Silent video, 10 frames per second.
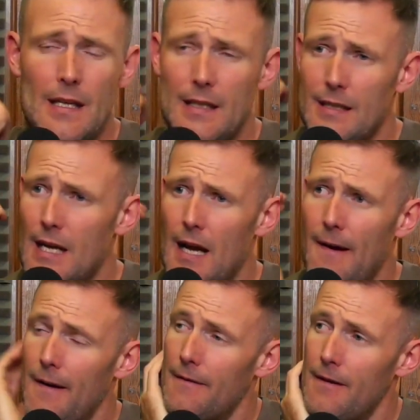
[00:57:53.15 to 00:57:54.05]

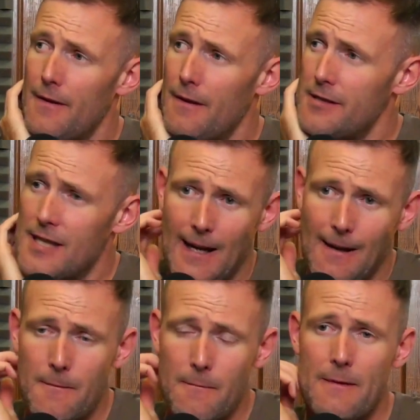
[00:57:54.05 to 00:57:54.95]
Yeah, I know exactly
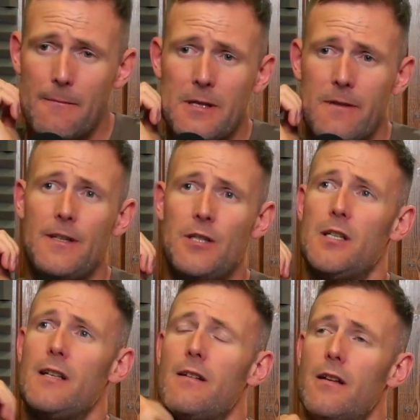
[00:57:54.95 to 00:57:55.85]
what you mean. When you're fishing
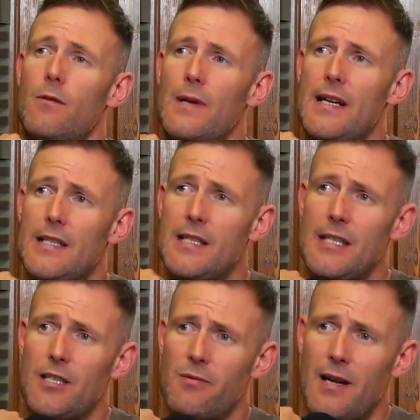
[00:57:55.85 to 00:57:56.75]
in a weedy
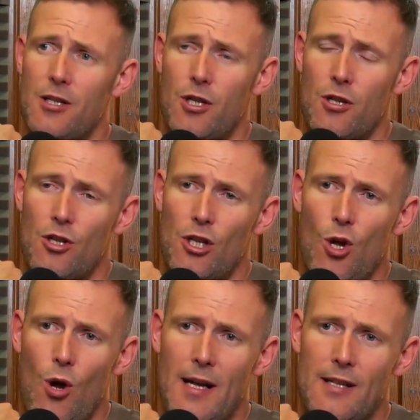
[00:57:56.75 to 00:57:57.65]
situation, your
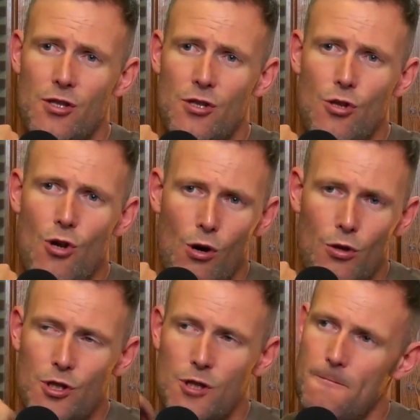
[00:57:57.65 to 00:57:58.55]
line's
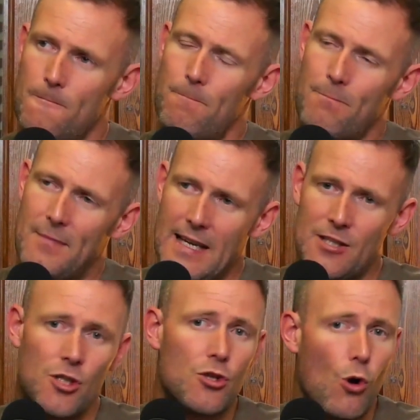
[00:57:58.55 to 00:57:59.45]
it's
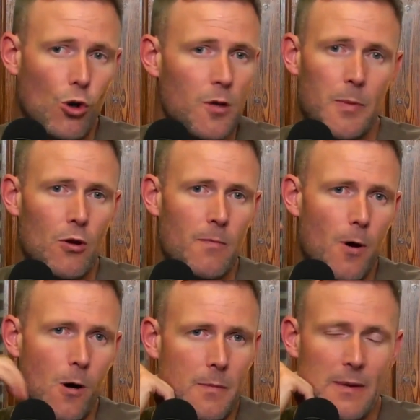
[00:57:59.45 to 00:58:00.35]
just not going to be on the bottom. And